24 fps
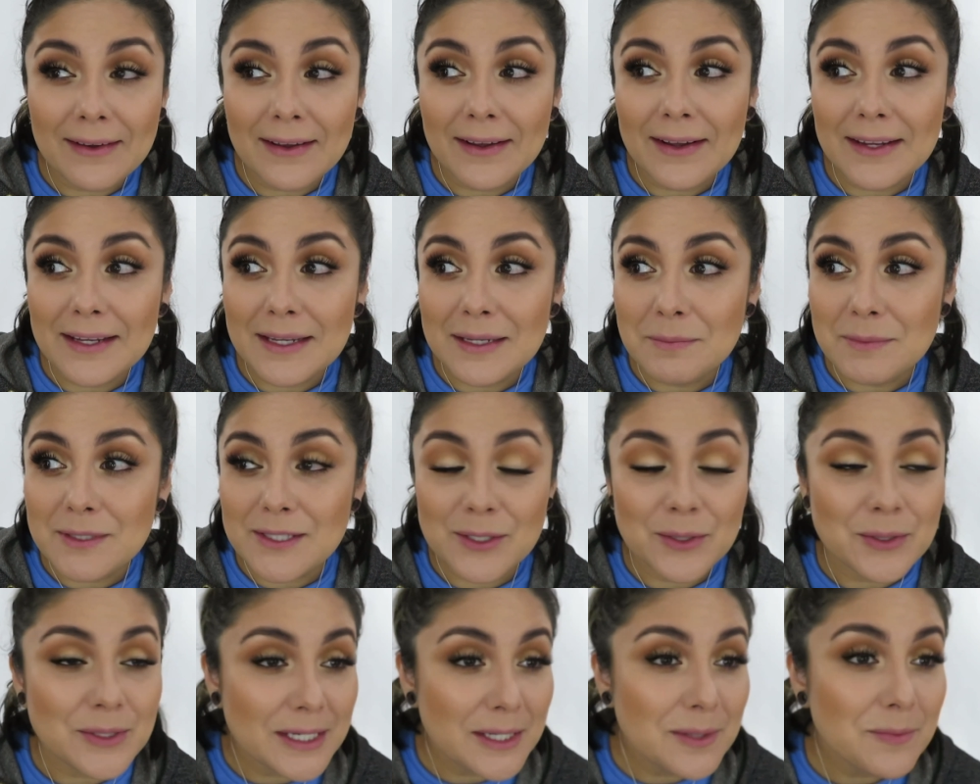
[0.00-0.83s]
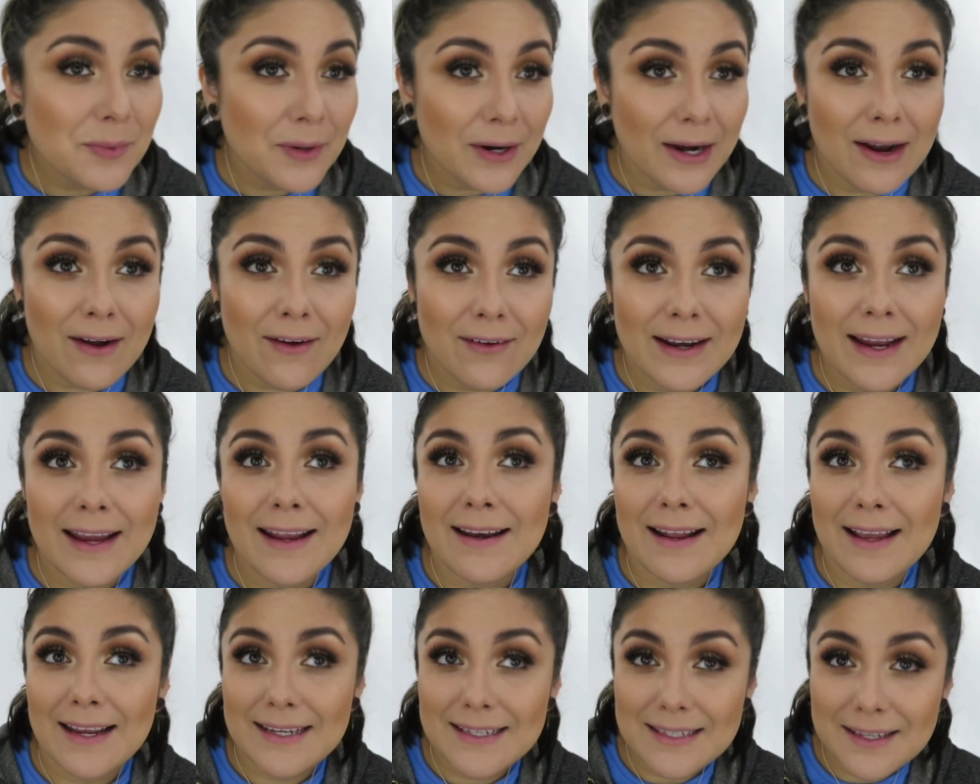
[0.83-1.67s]
I am so damn proud
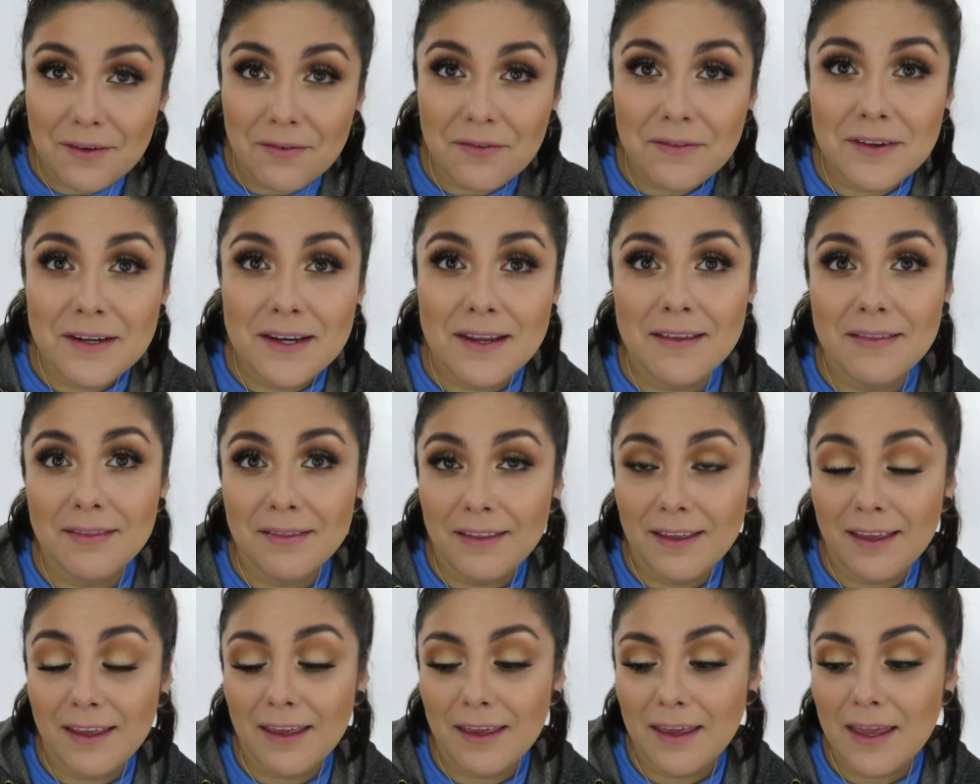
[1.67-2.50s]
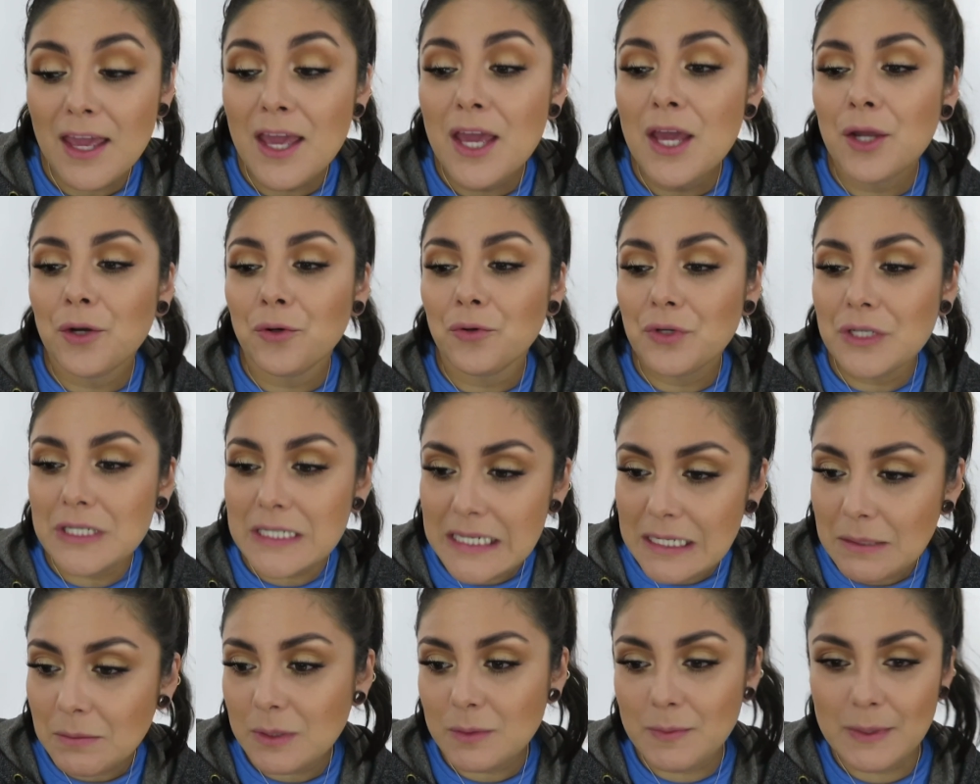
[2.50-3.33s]
and I definitely
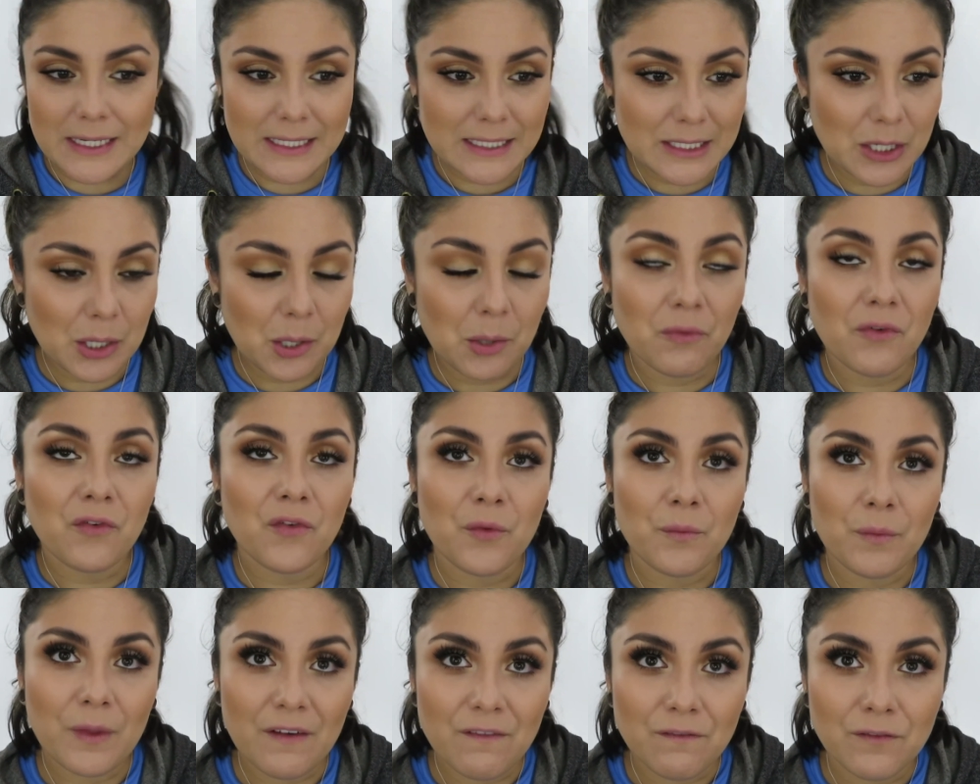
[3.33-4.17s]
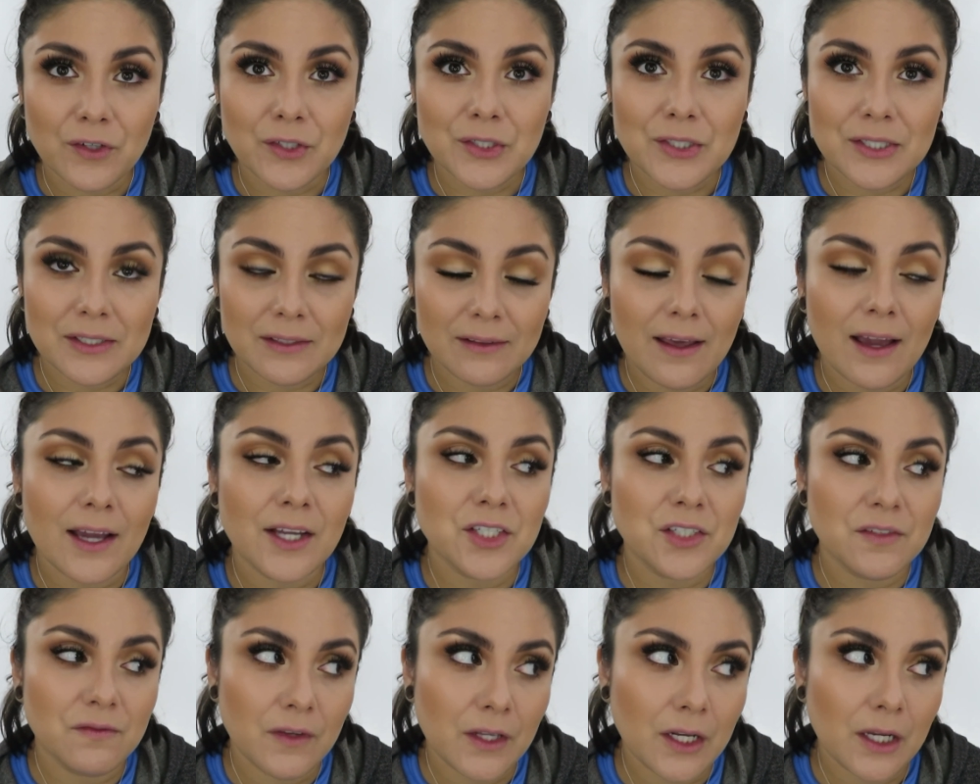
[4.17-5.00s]
redeemed myself from the first
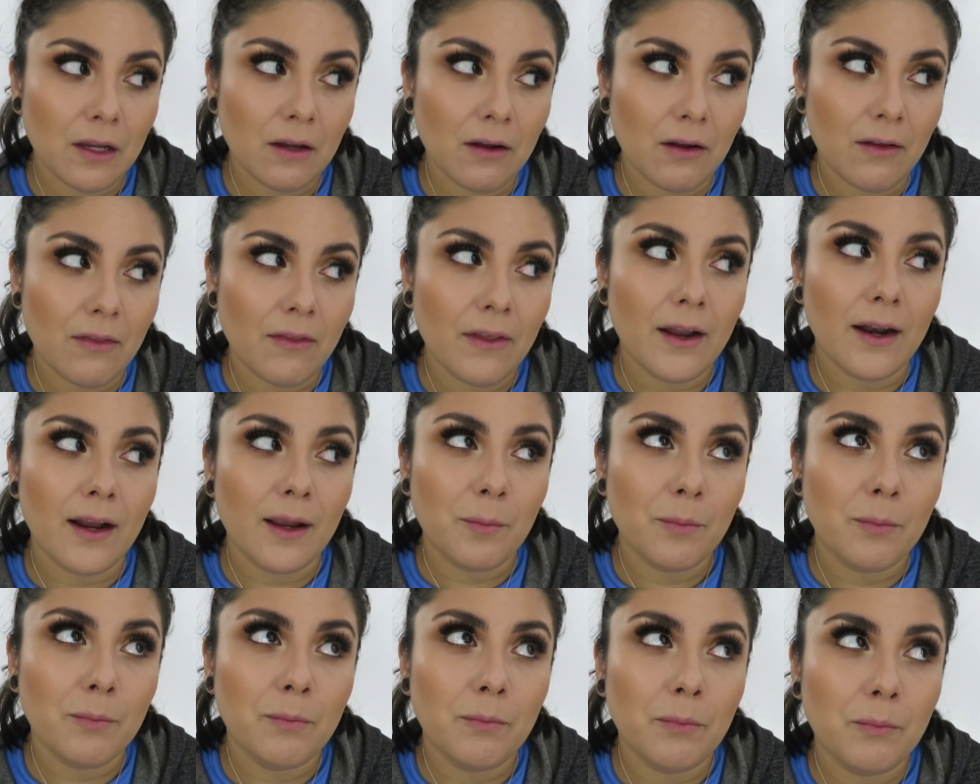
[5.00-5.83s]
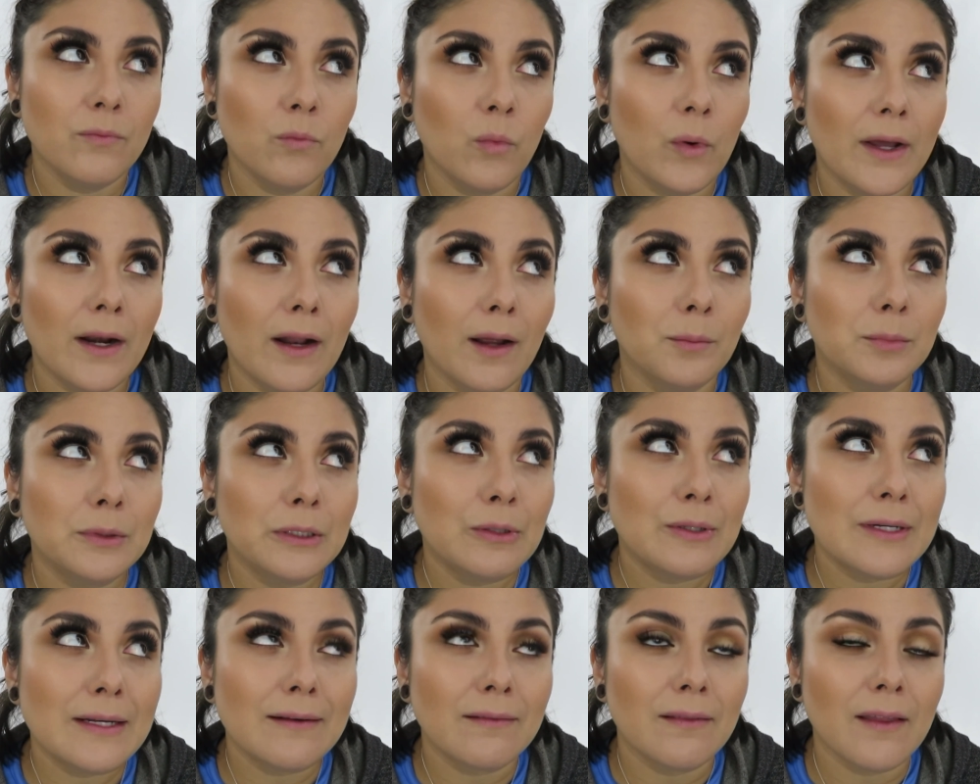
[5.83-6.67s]
lash video that I what
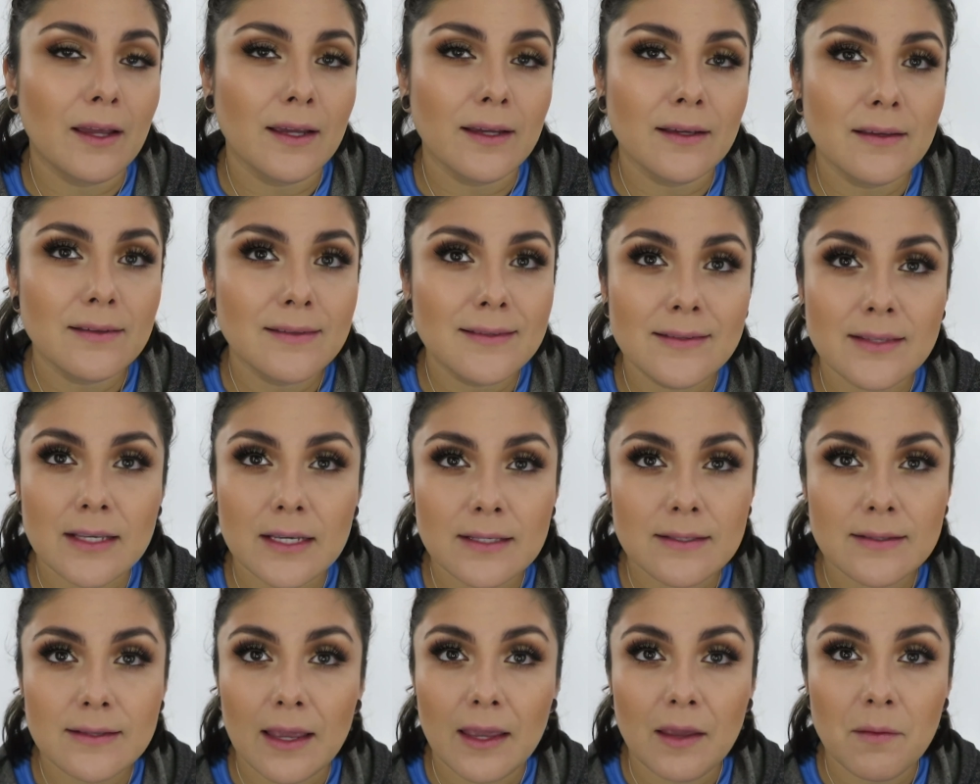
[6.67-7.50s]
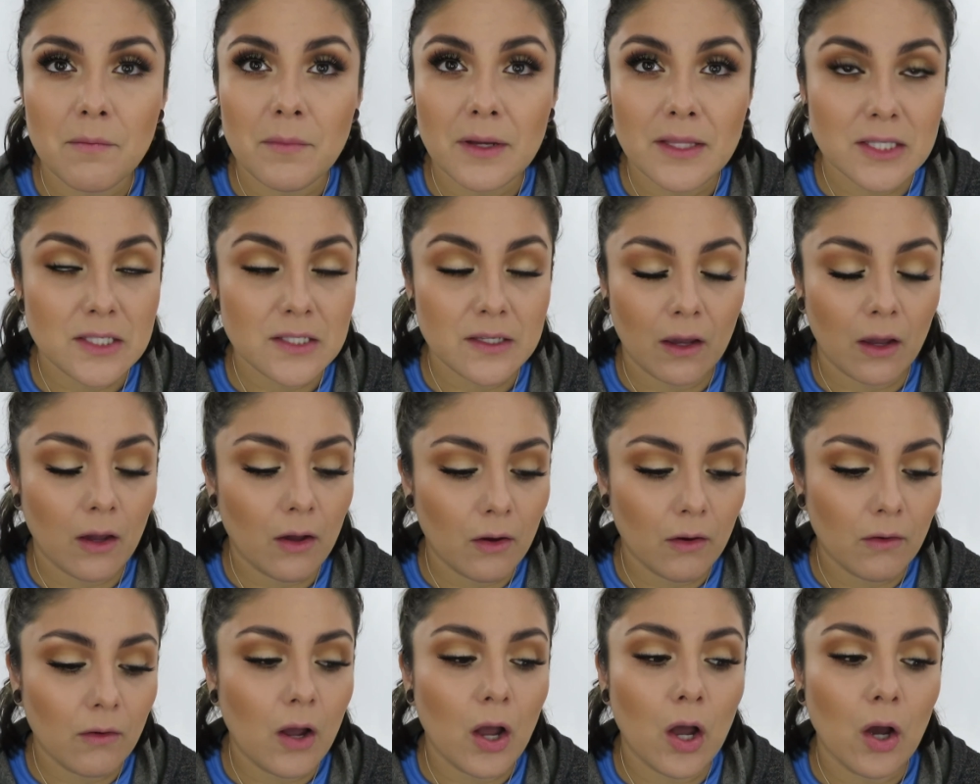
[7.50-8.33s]
uploaded like six, eight months ago.